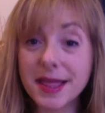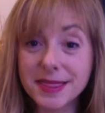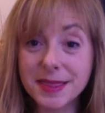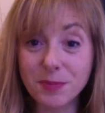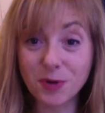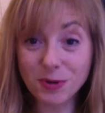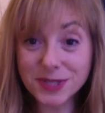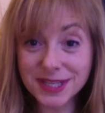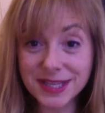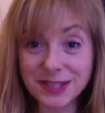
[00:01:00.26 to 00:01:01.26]
the
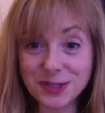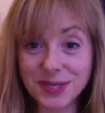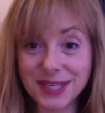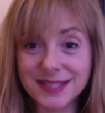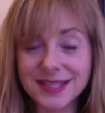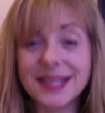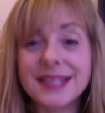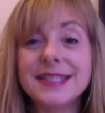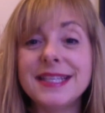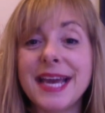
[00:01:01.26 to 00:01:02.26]
protein that you eat
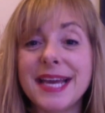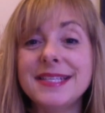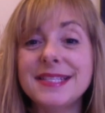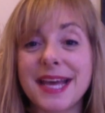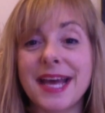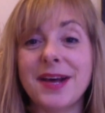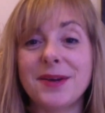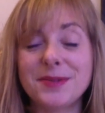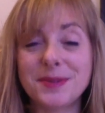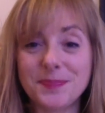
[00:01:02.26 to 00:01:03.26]
lays
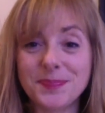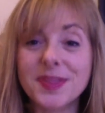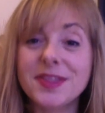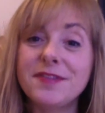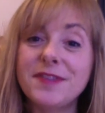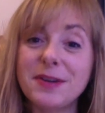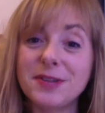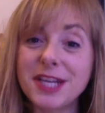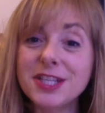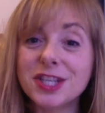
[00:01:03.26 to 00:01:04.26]
down the
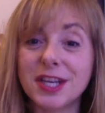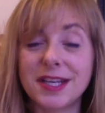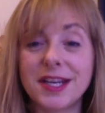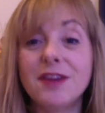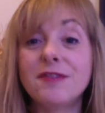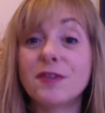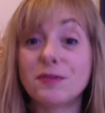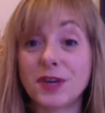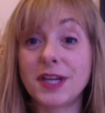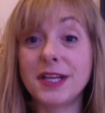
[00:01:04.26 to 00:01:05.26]
foundation for
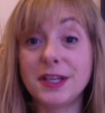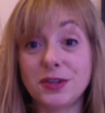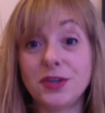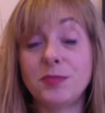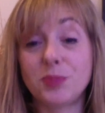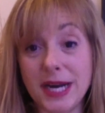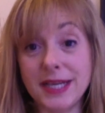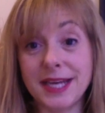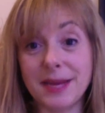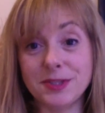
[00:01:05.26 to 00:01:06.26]
really good brain
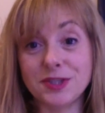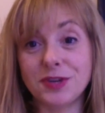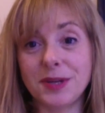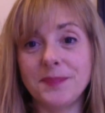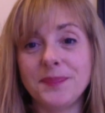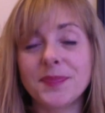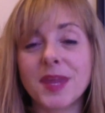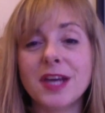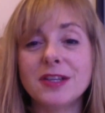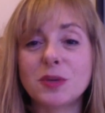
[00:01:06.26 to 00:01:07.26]
chemistry.
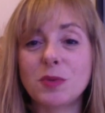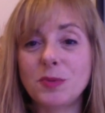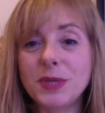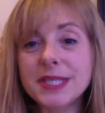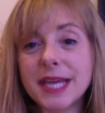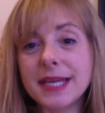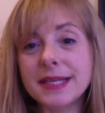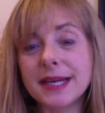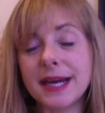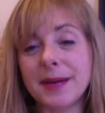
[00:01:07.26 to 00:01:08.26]
So when we
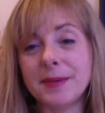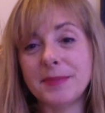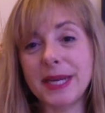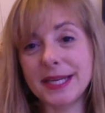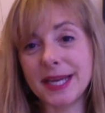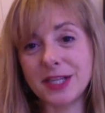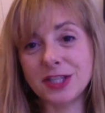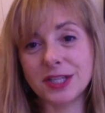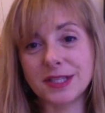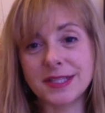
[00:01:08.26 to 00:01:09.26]
take
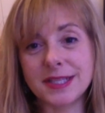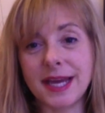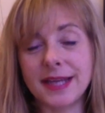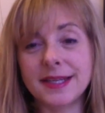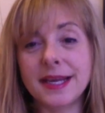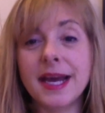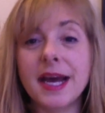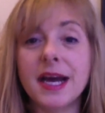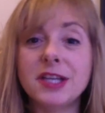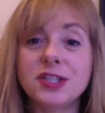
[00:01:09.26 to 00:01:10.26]
medications that
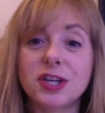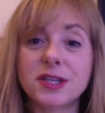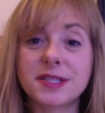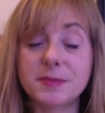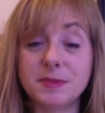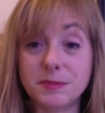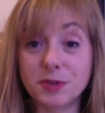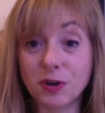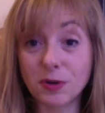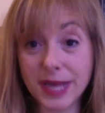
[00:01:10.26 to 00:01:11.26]
adjust
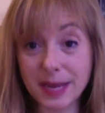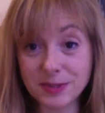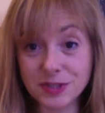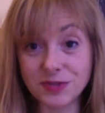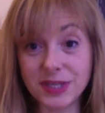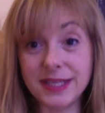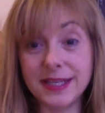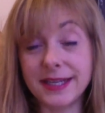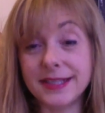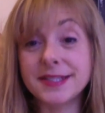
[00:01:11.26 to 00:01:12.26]
neurochemistry
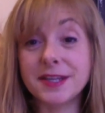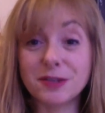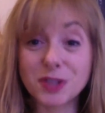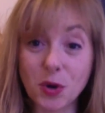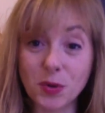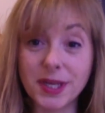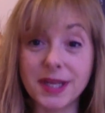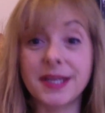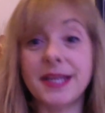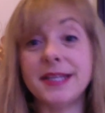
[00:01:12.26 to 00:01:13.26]
like
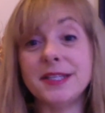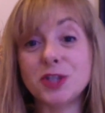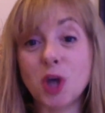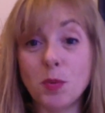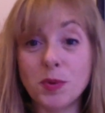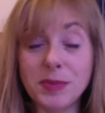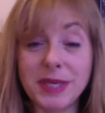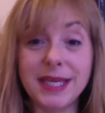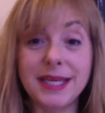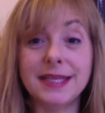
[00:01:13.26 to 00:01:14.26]
serotonin and
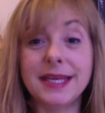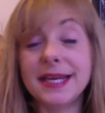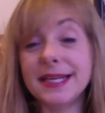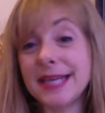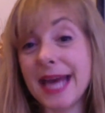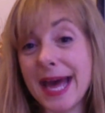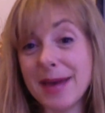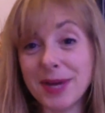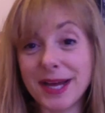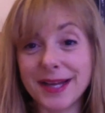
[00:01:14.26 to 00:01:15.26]
dopamine,
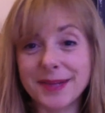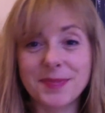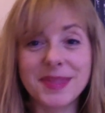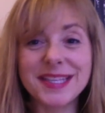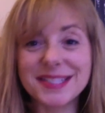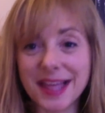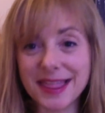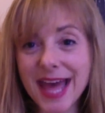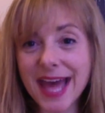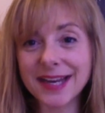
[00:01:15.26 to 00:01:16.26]
GABA, things like
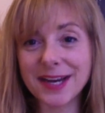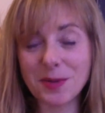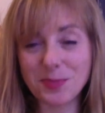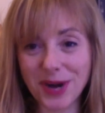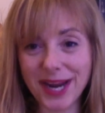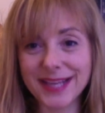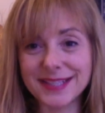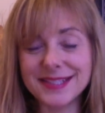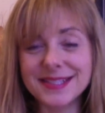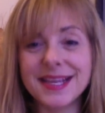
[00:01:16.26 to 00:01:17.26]
that in our
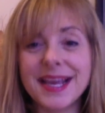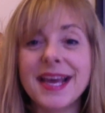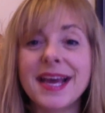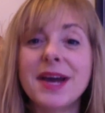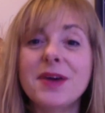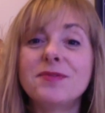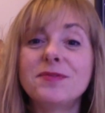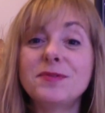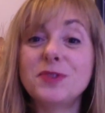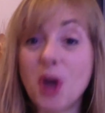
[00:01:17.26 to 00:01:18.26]
brains,
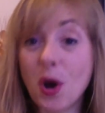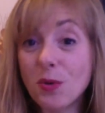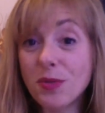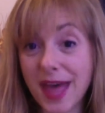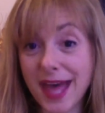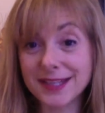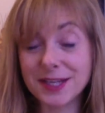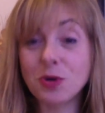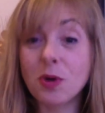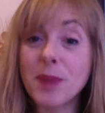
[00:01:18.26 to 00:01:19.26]
know that
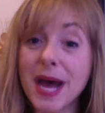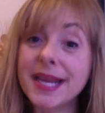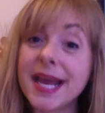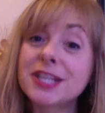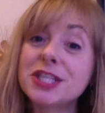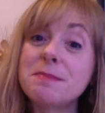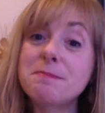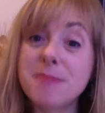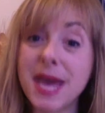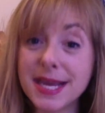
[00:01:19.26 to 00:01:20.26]
your body actually
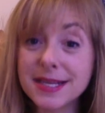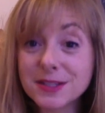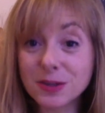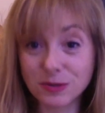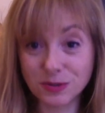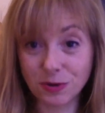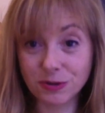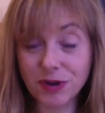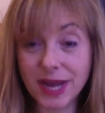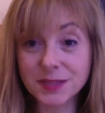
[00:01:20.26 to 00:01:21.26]
makes those
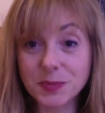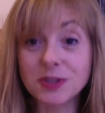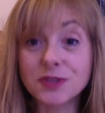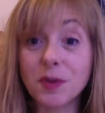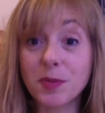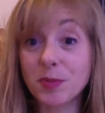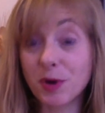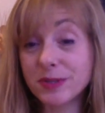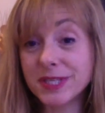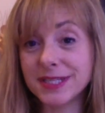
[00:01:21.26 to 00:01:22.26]
neurotransmitters from the
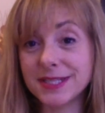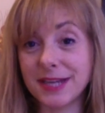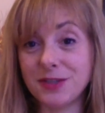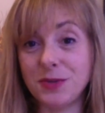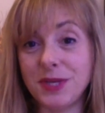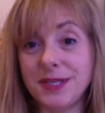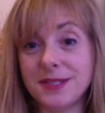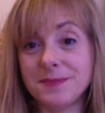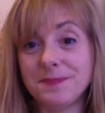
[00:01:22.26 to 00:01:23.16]
proteins that you eat.